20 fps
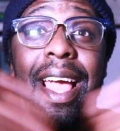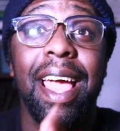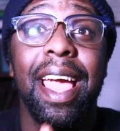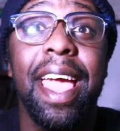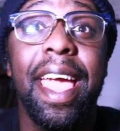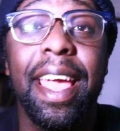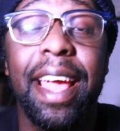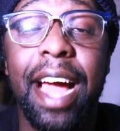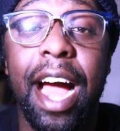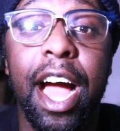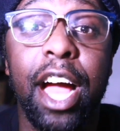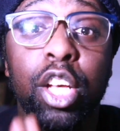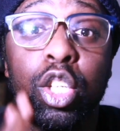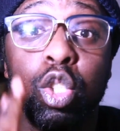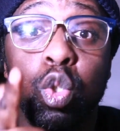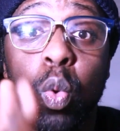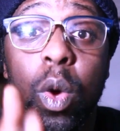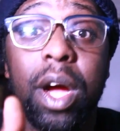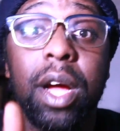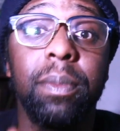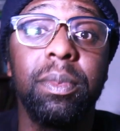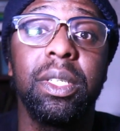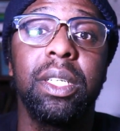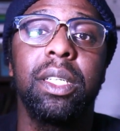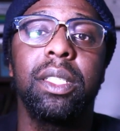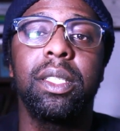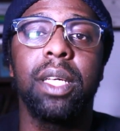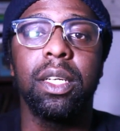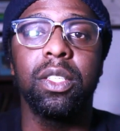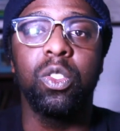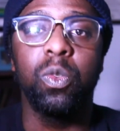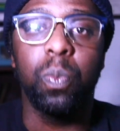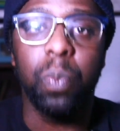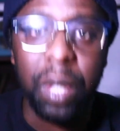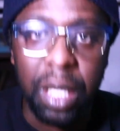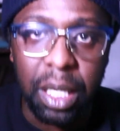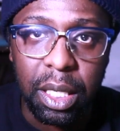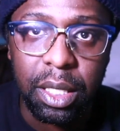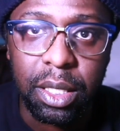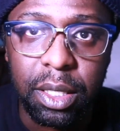Hey guys, welcome to Guitar
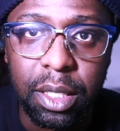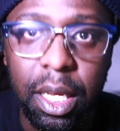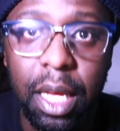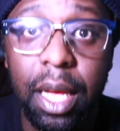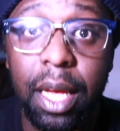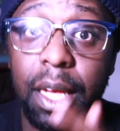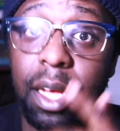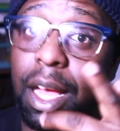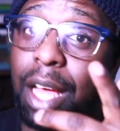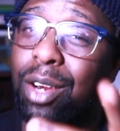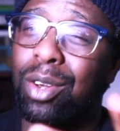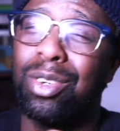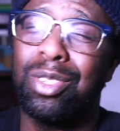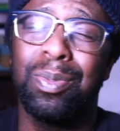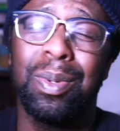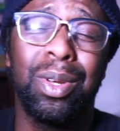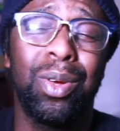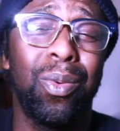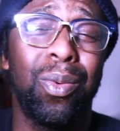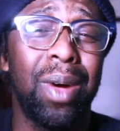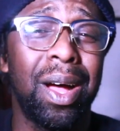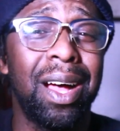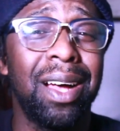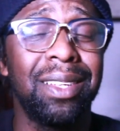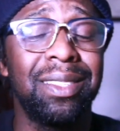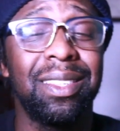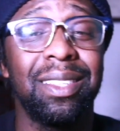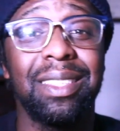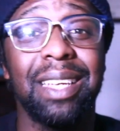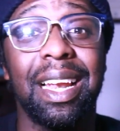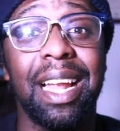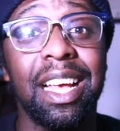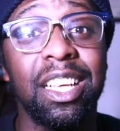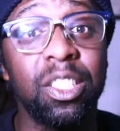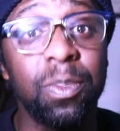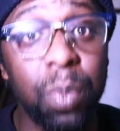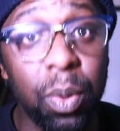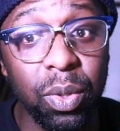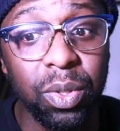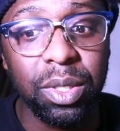Speaks. I know it's been a while since I
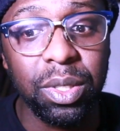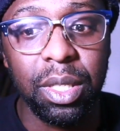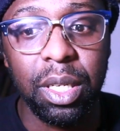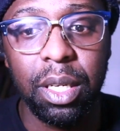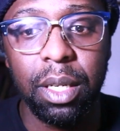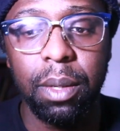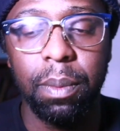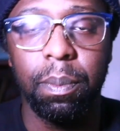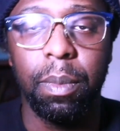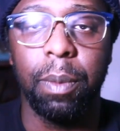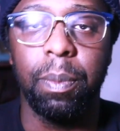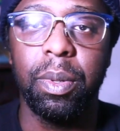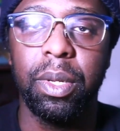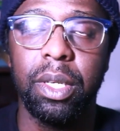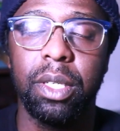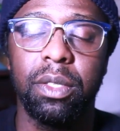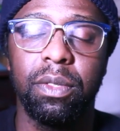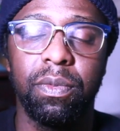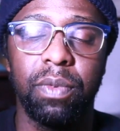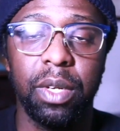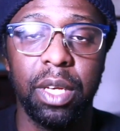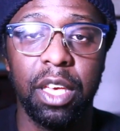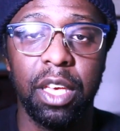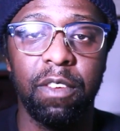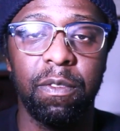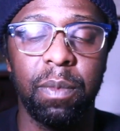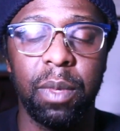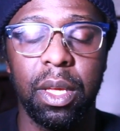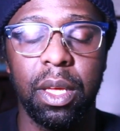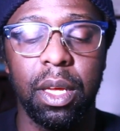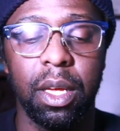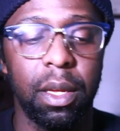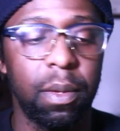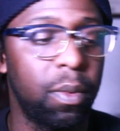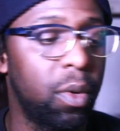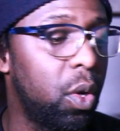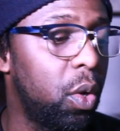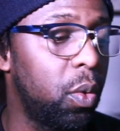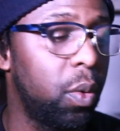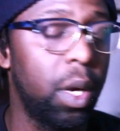last posted. Please forgive me.
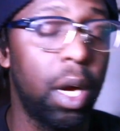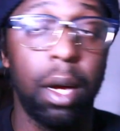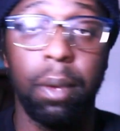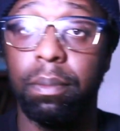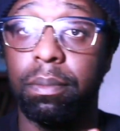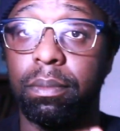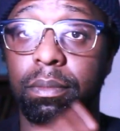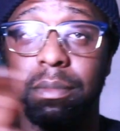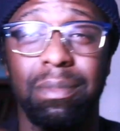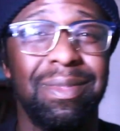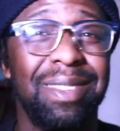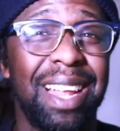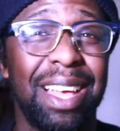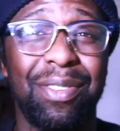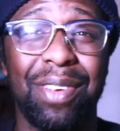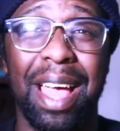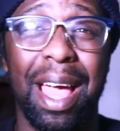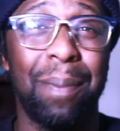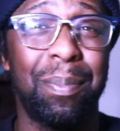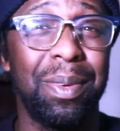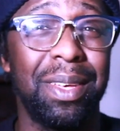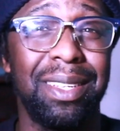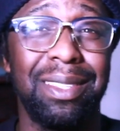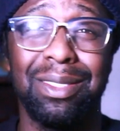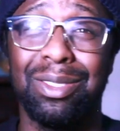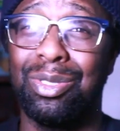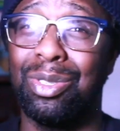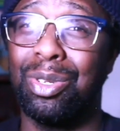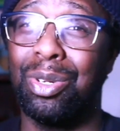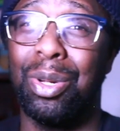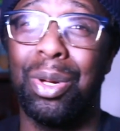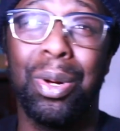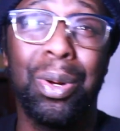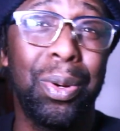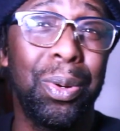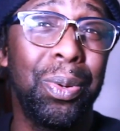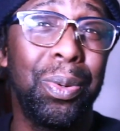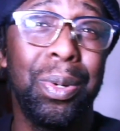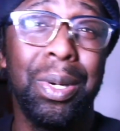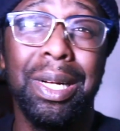Life happens,
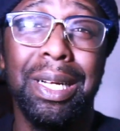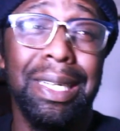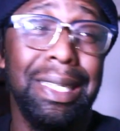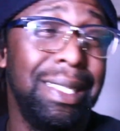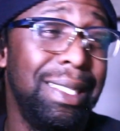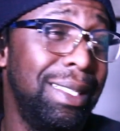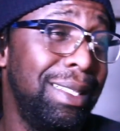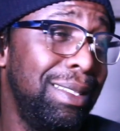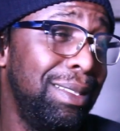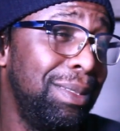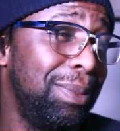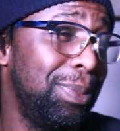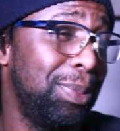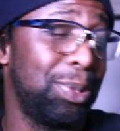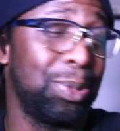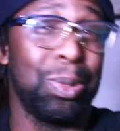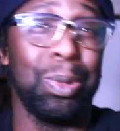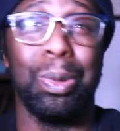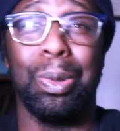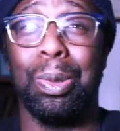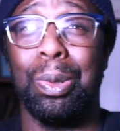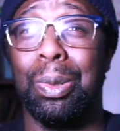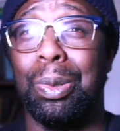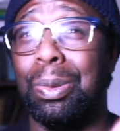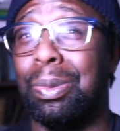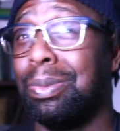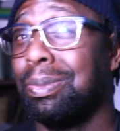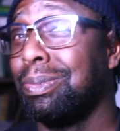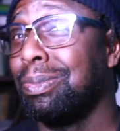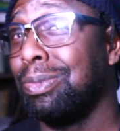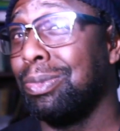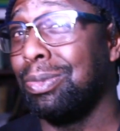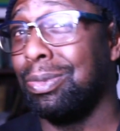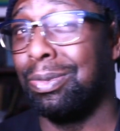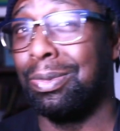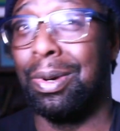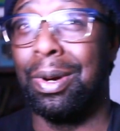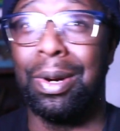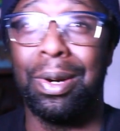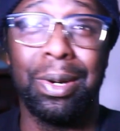school,
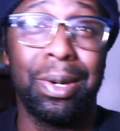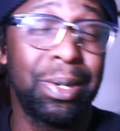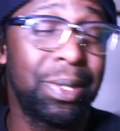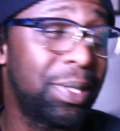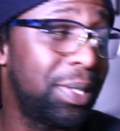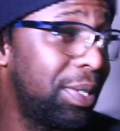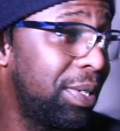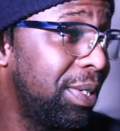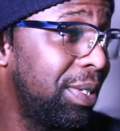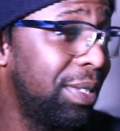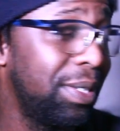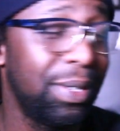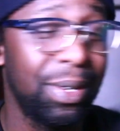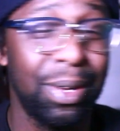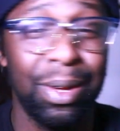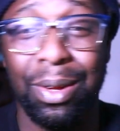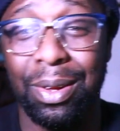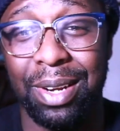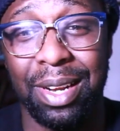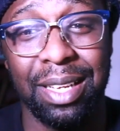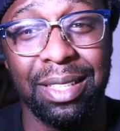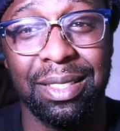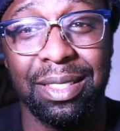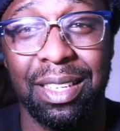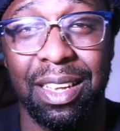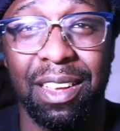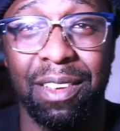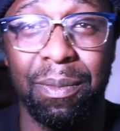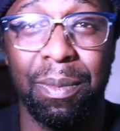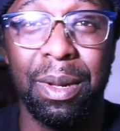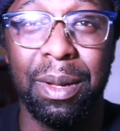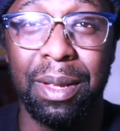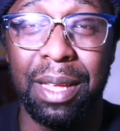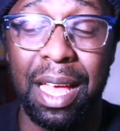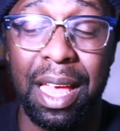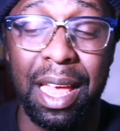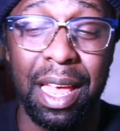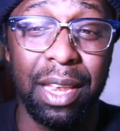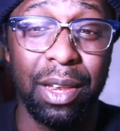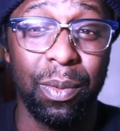work, all that stuff. But
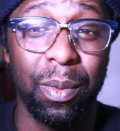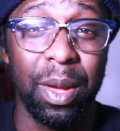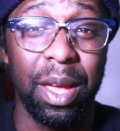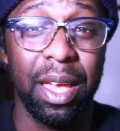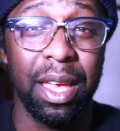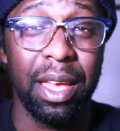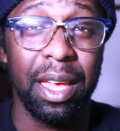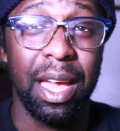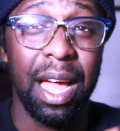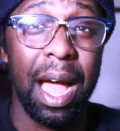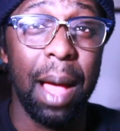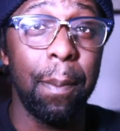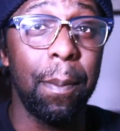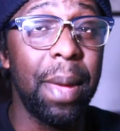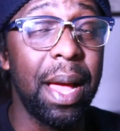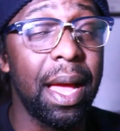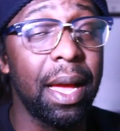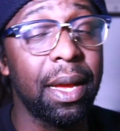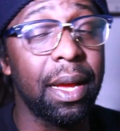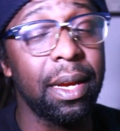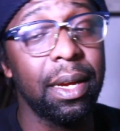anyway, I'm back.